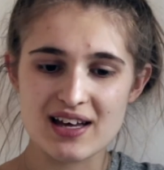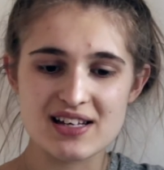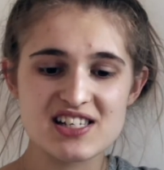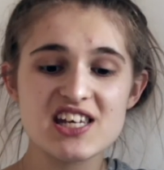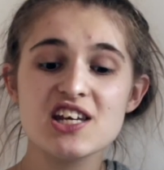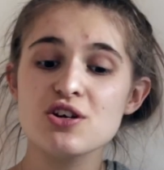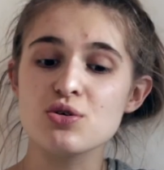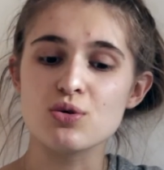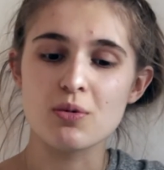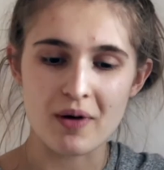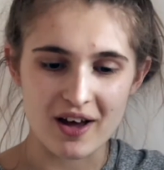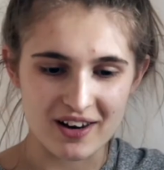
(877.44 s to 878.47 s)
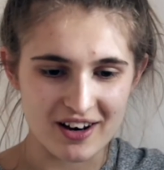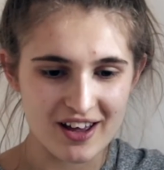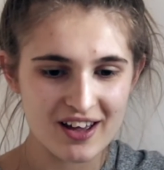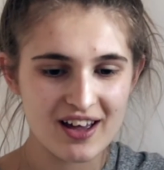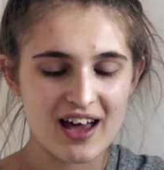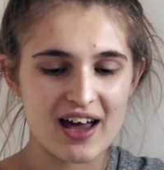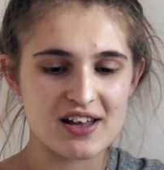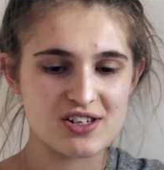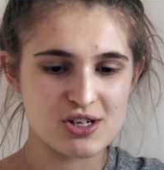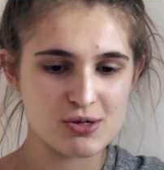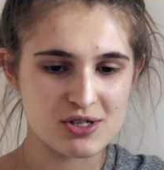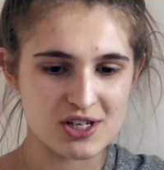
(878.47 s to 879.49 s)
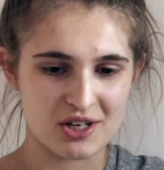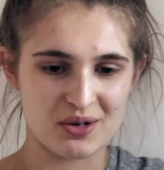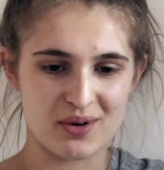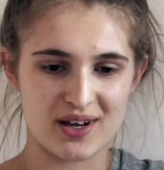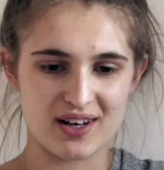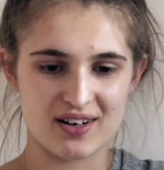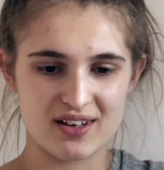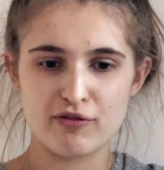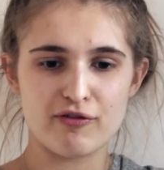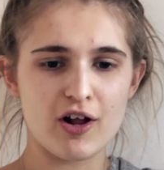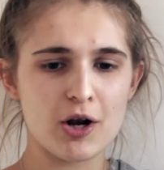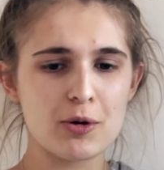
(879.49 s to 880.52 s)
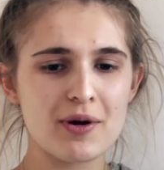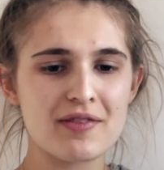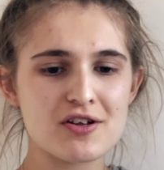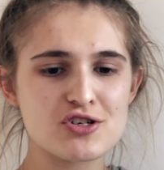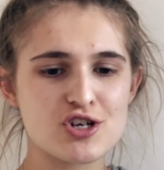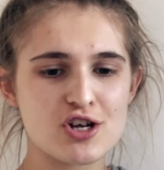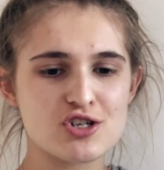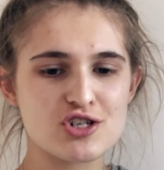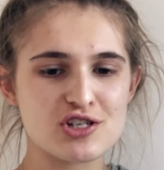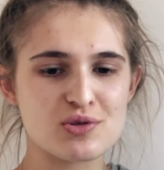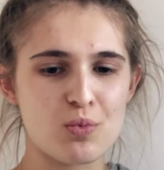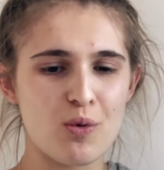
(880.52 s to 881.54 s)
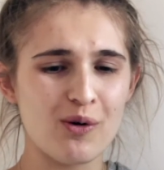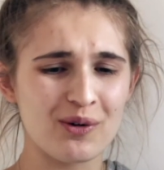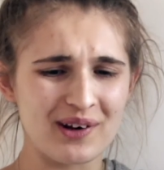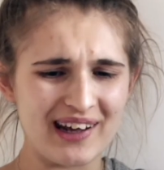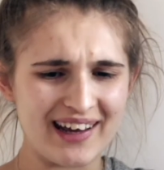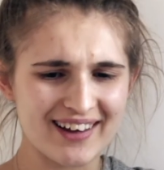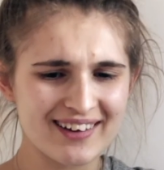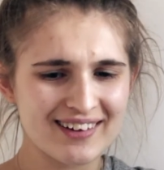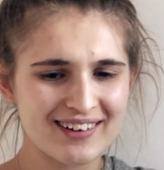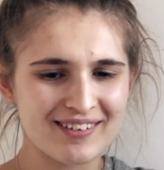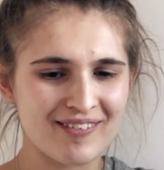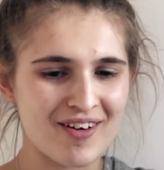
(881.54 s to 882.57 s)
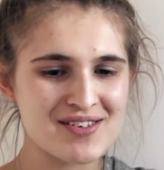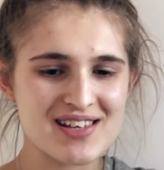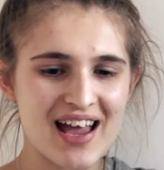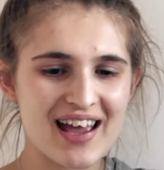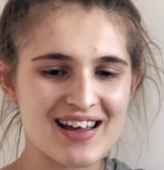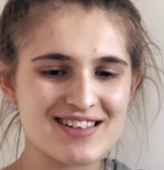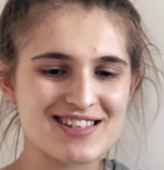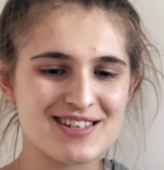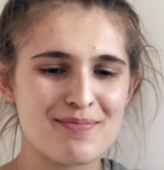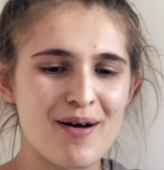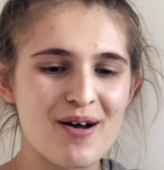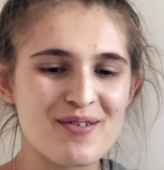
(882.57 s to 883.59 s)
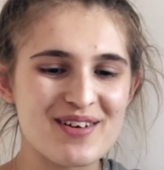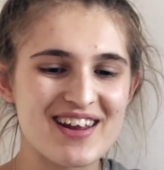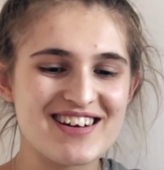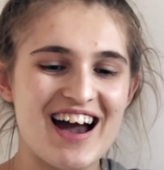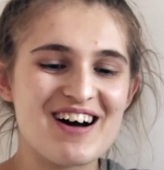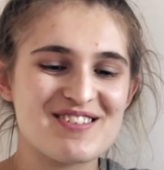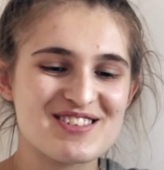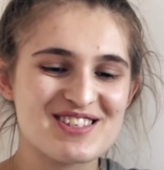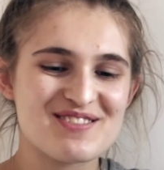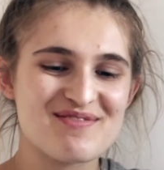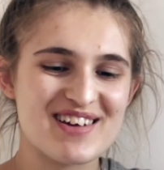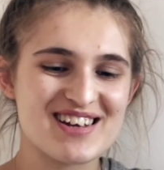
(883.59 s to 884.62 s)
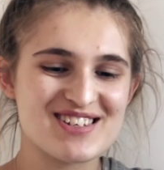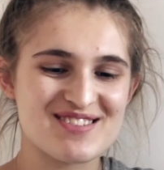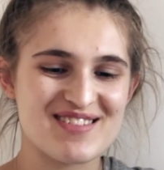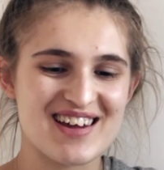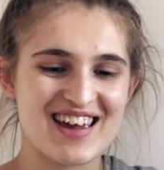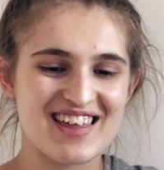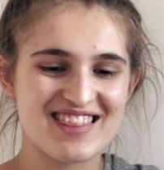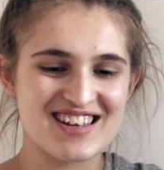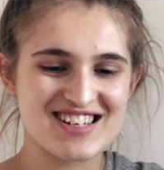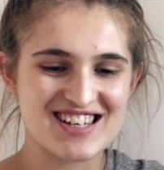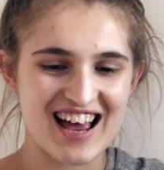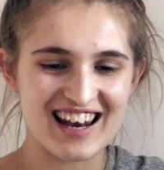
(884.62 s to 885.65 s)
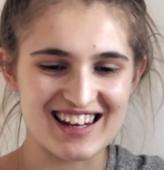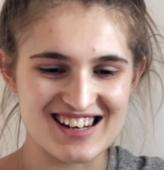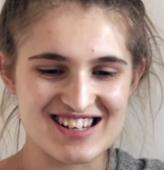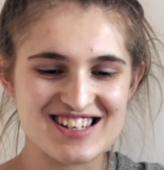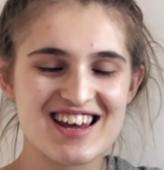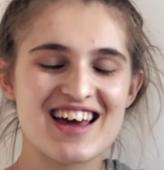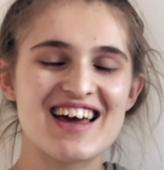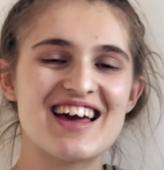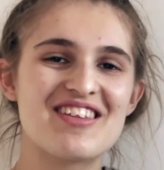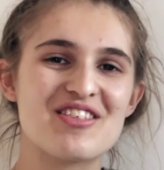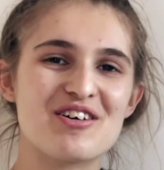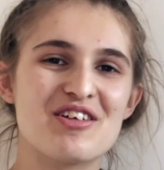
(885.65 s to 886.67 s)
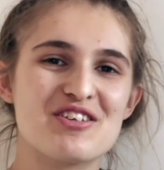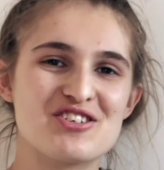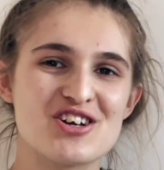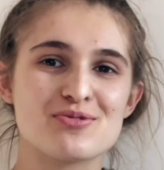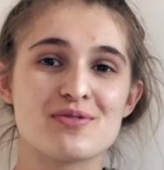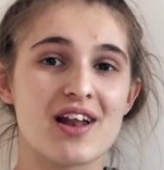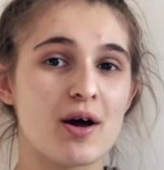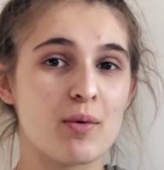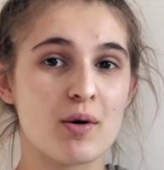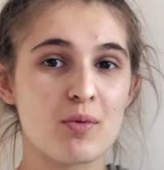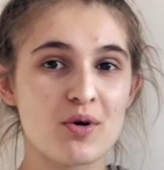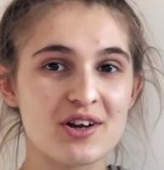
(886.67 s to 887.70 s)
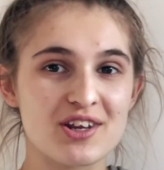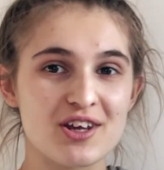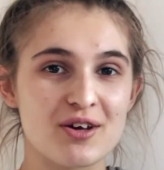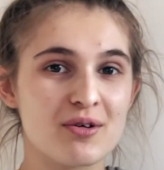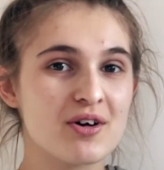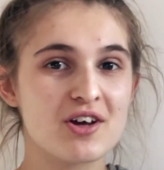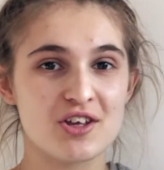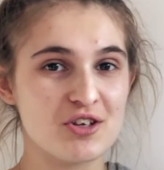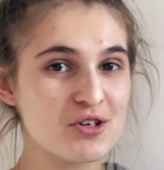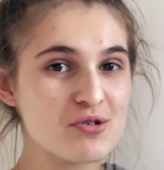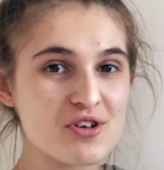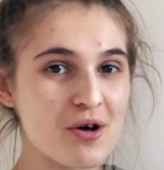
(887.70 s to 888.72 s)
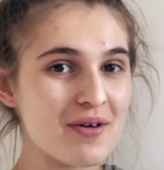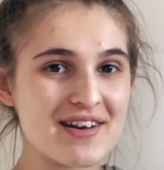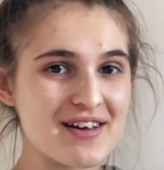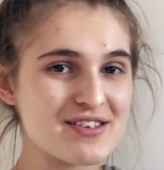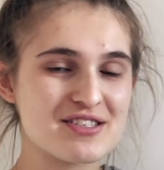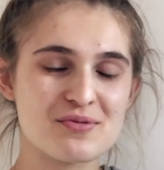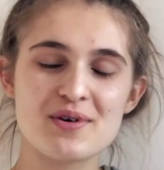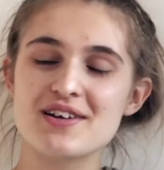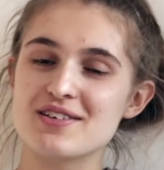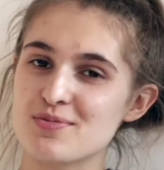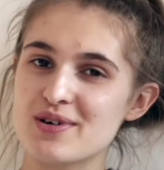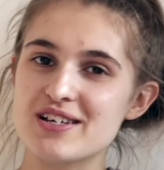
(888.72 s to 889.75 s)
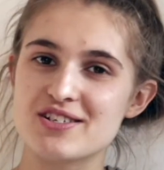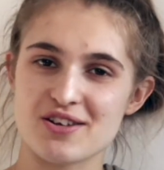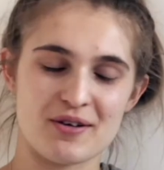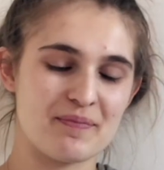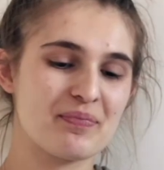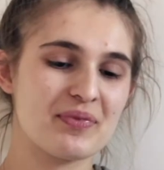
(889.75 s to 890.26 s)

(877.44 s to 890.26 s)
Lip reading: Tina Burner, and Utica Queen. Following the judges' warning, Rose and Simone announced the victory in the challenge. The judges were like, we're warning you, you don't announce the winners, we do.